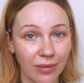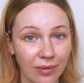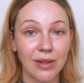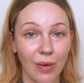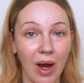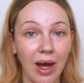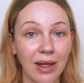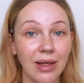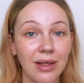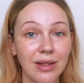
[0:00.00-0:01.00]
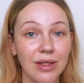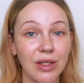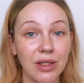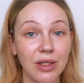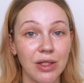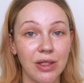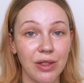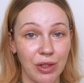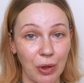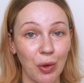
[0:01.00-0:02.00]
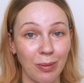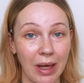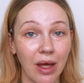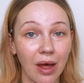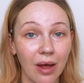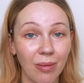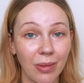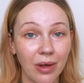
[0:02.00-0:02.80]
So I need to do makeup,